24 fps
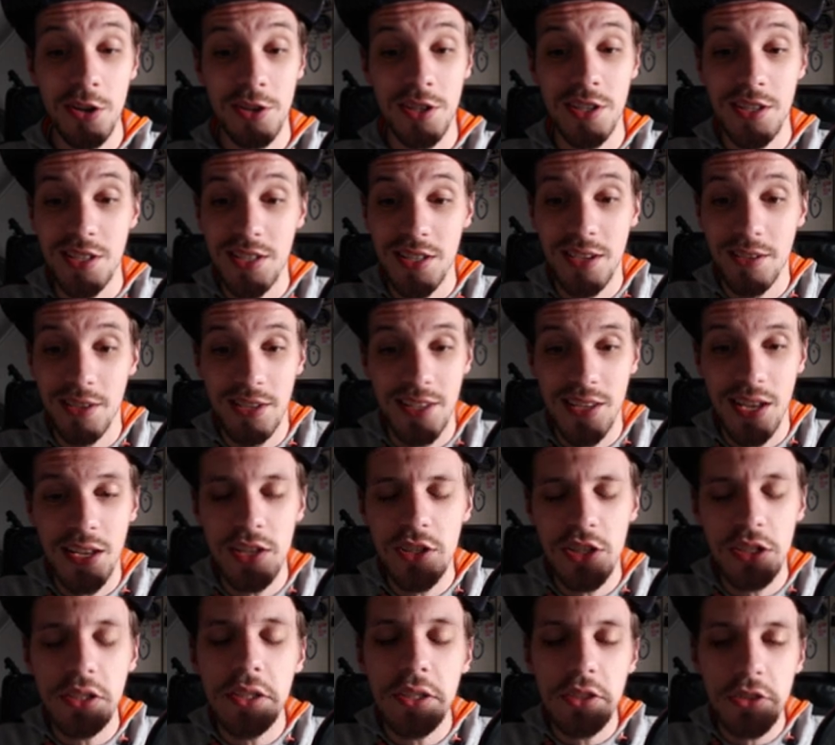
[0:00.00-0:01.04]
it's
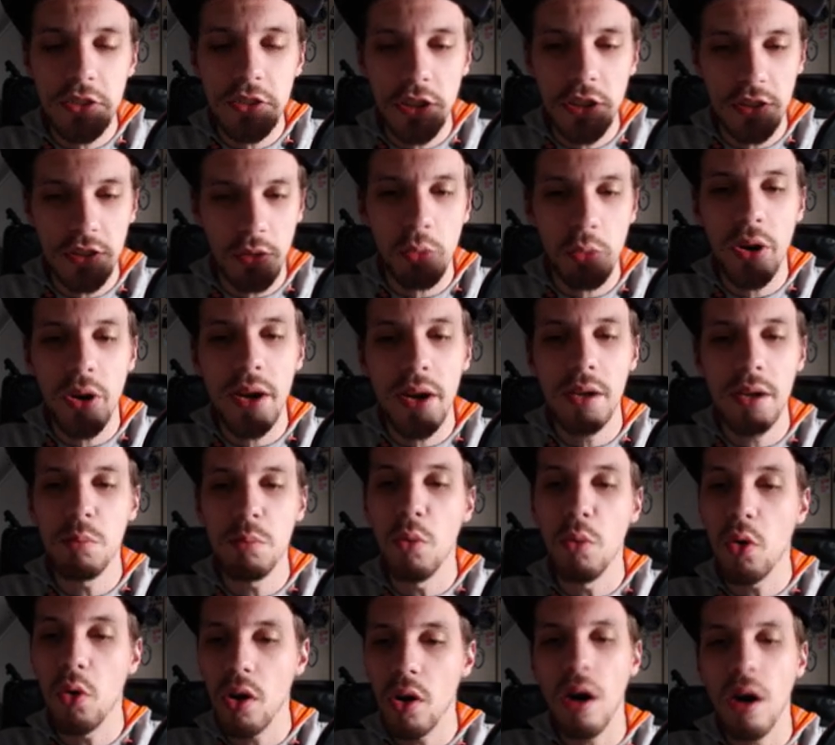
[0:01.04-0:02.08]
just creating
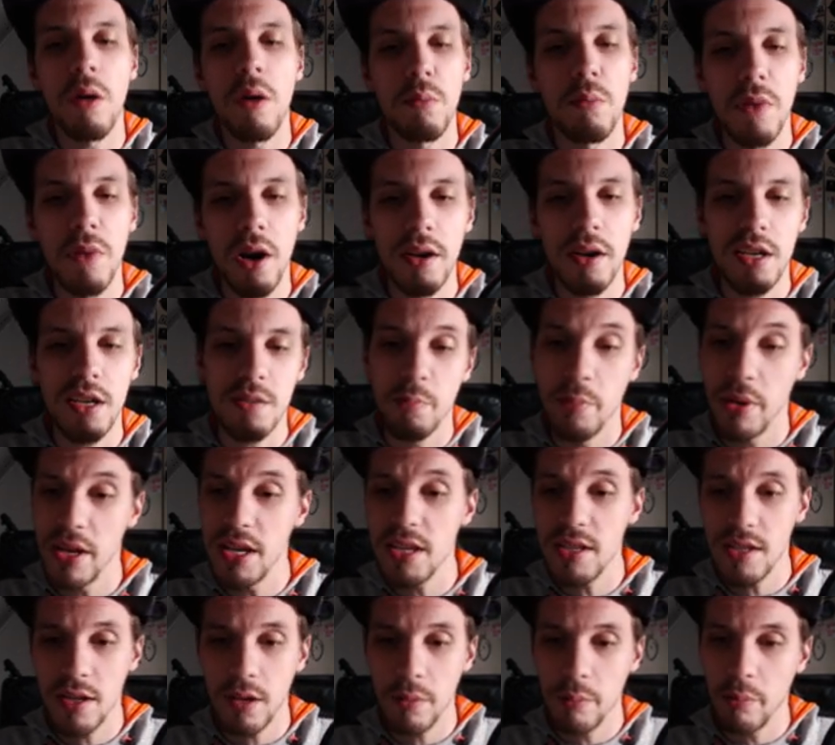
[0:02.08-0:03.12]
more harmonics
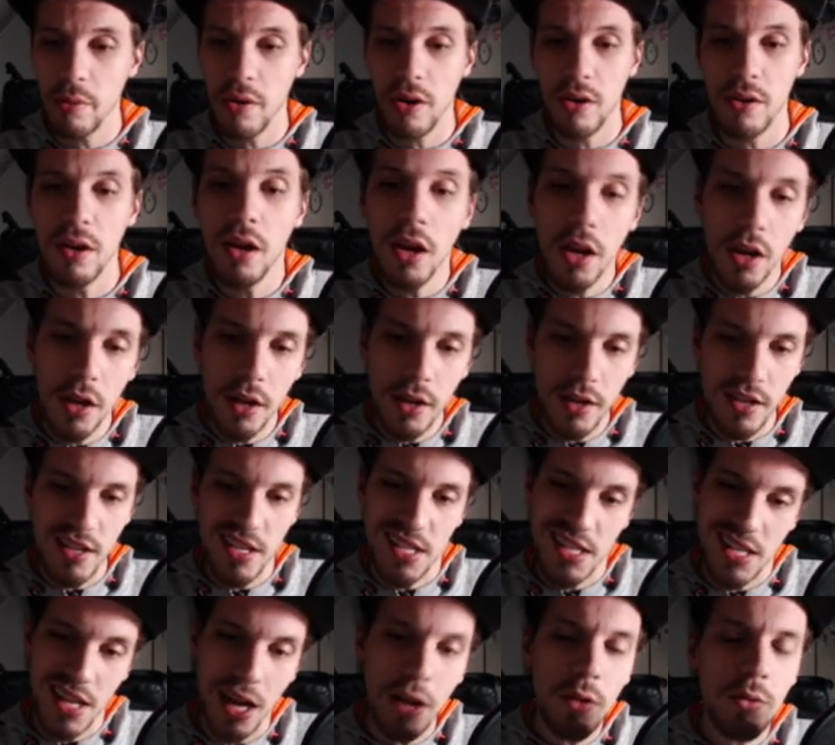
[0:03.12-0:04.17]
based upon the
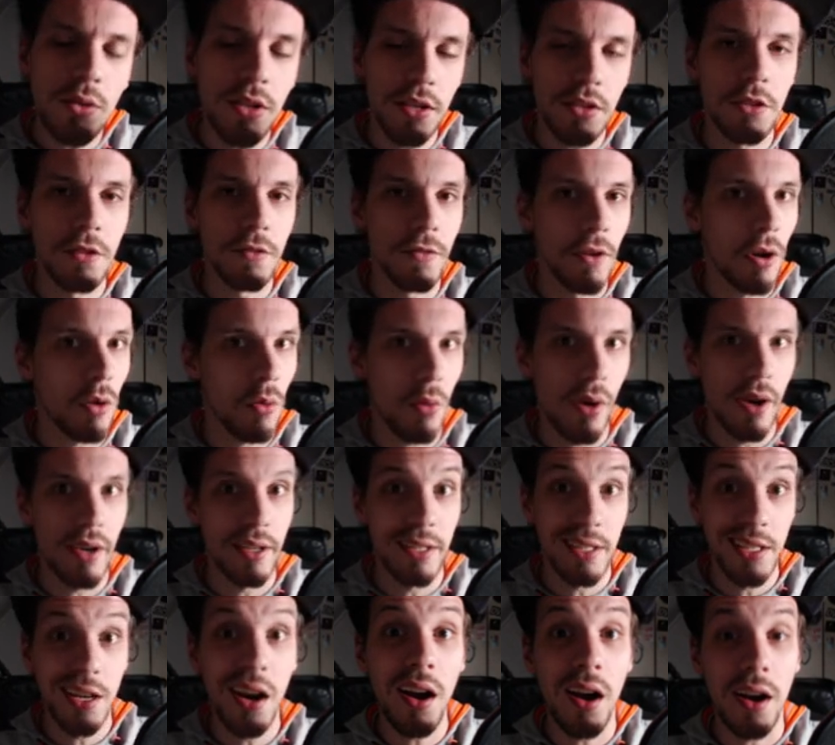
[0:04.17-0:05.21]
sound that you've already
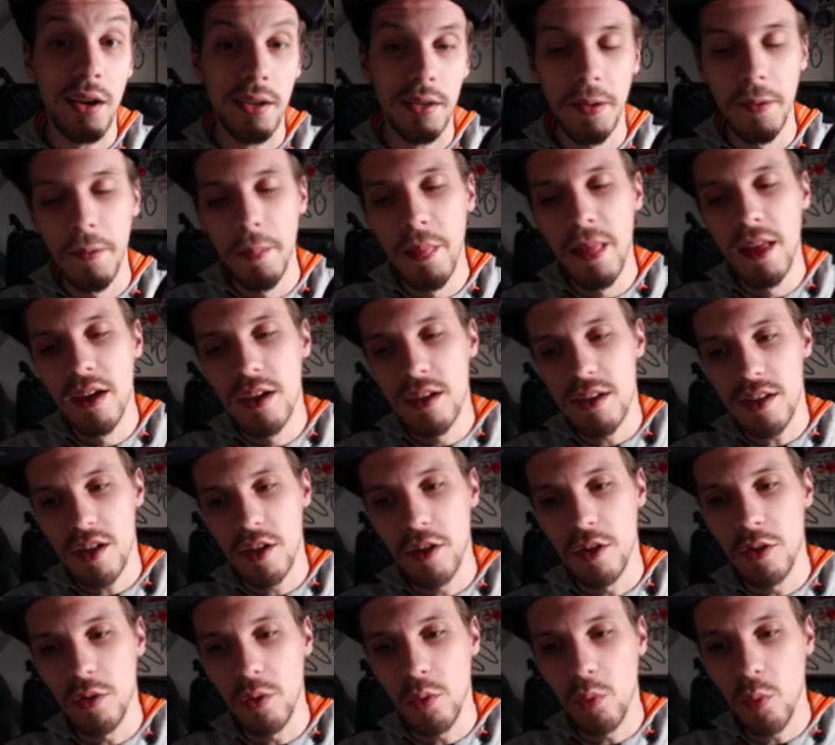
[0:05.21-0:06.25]
got.
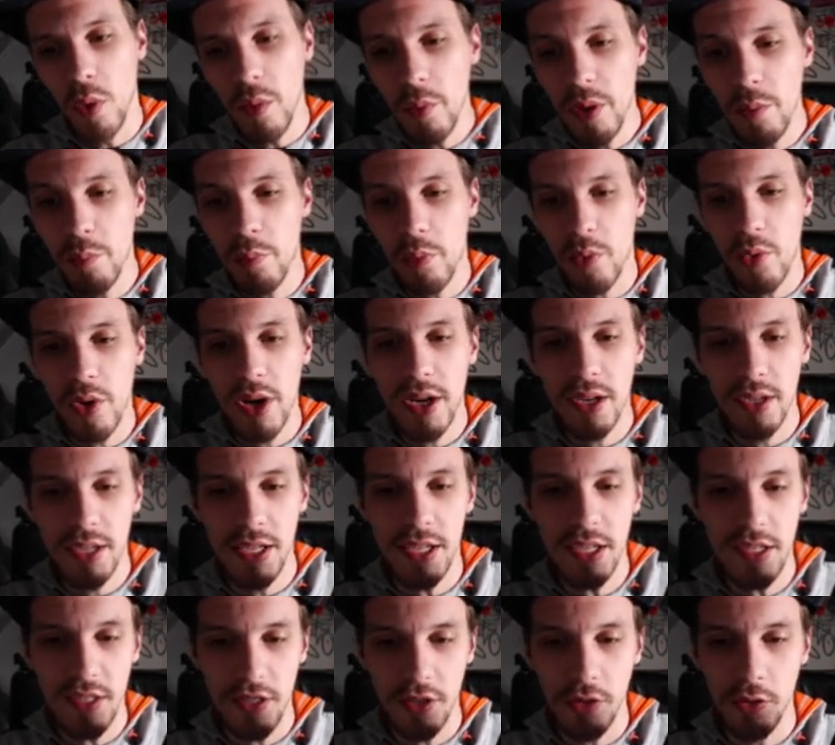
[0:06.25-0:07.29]
So when we bring
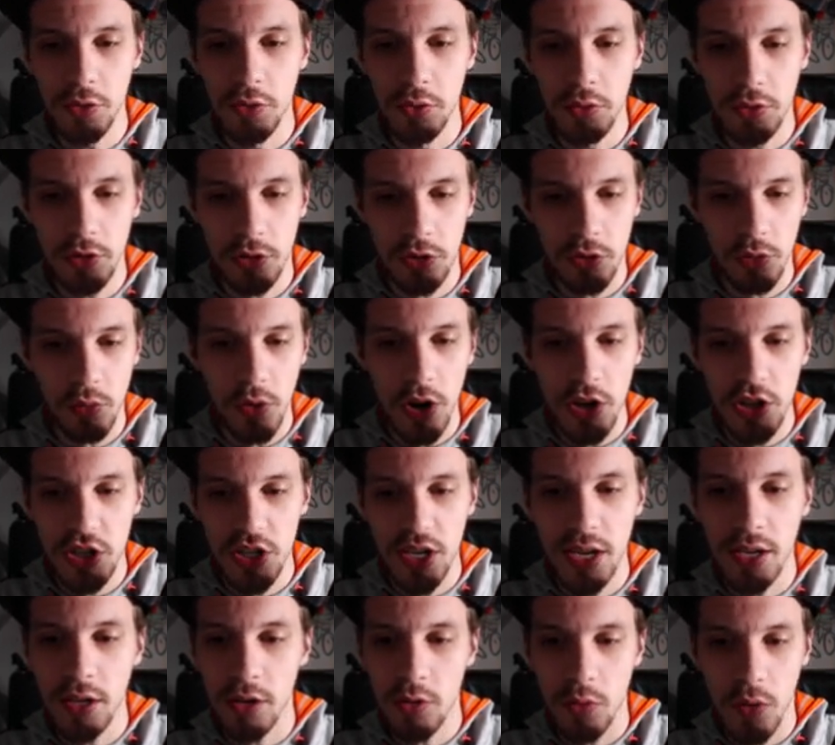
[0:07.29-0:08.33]
these two crush
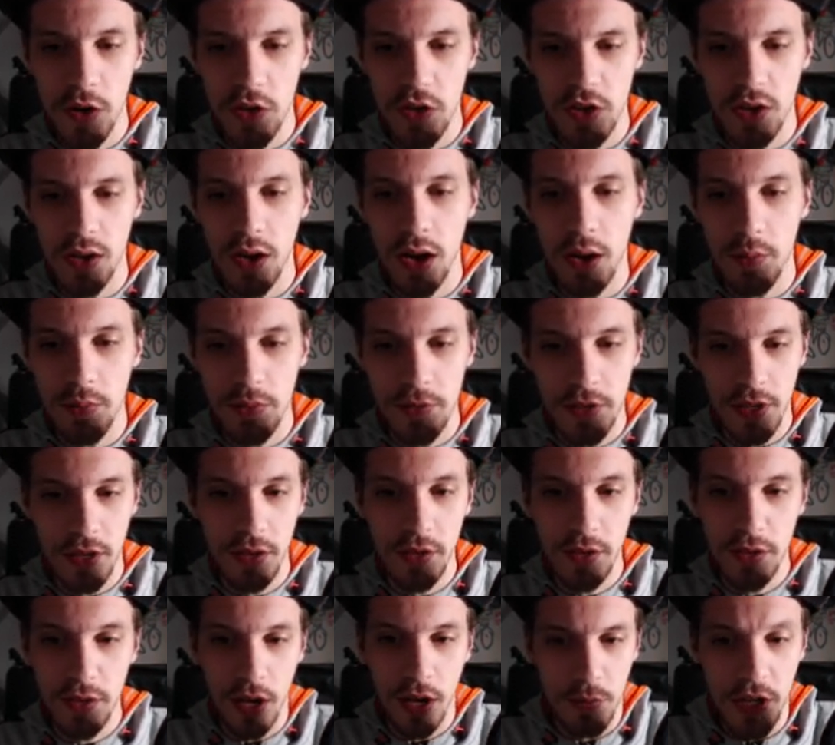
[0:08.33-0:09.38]
and crunch knobs
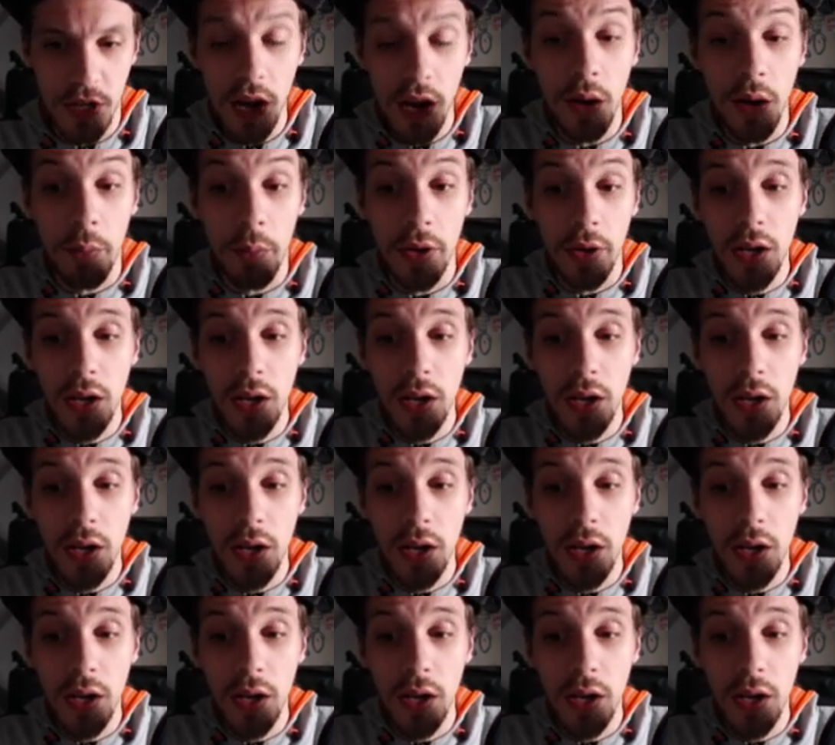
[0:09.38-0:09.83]
up,